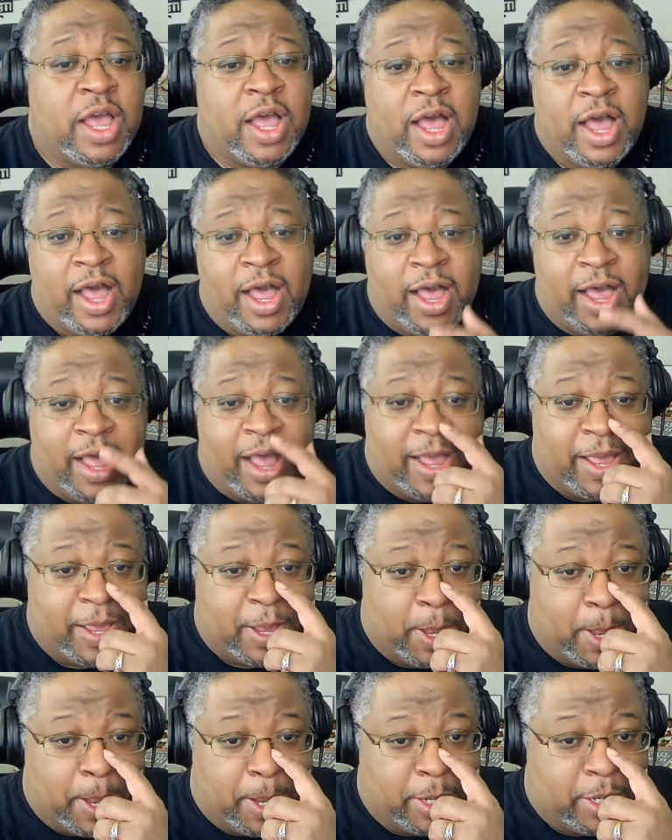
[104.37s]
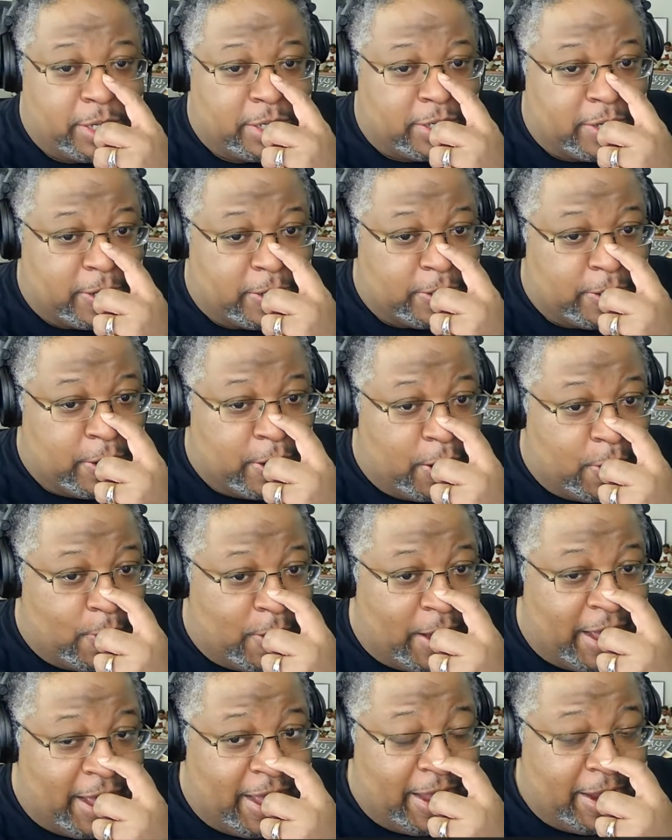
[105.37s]
Uh, you
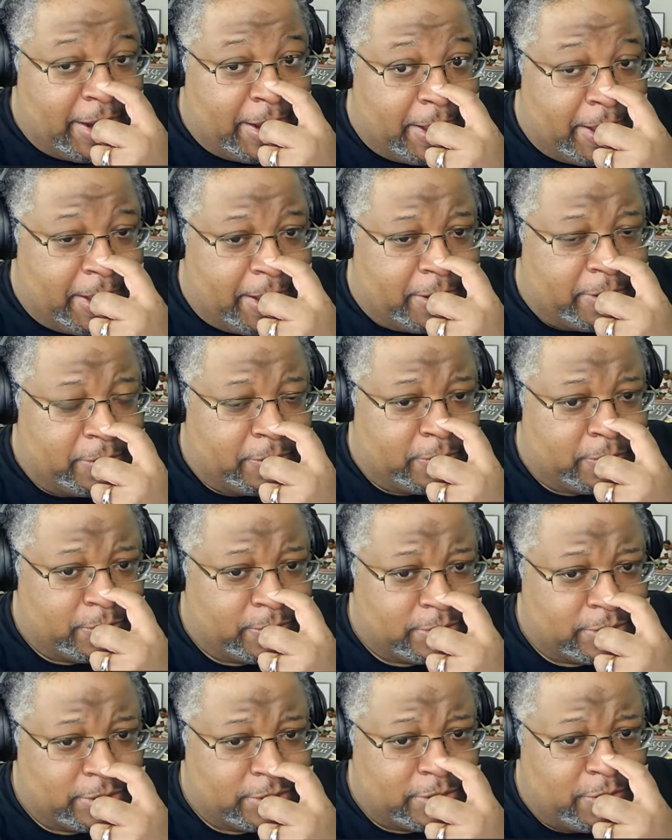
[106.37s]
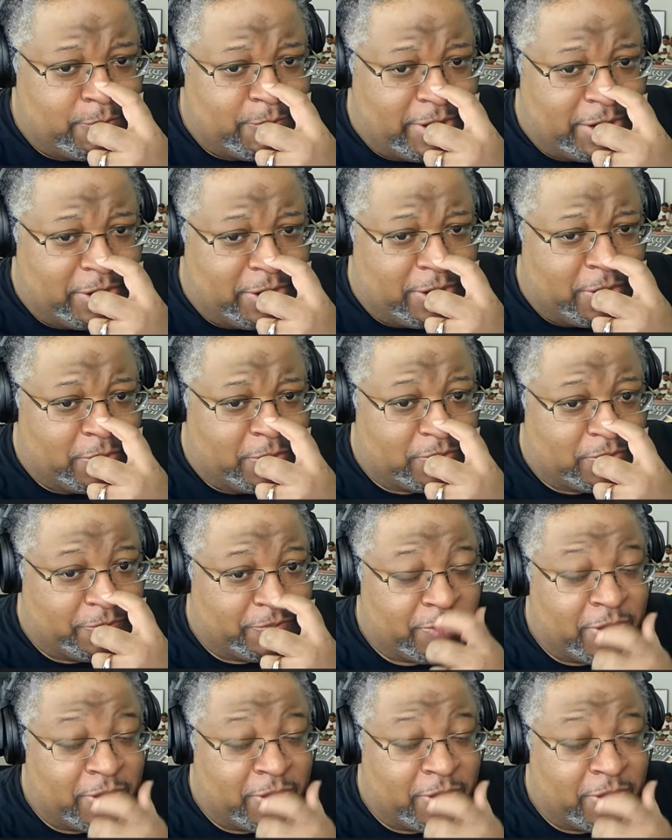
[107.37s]
know, I uh, is on my nose?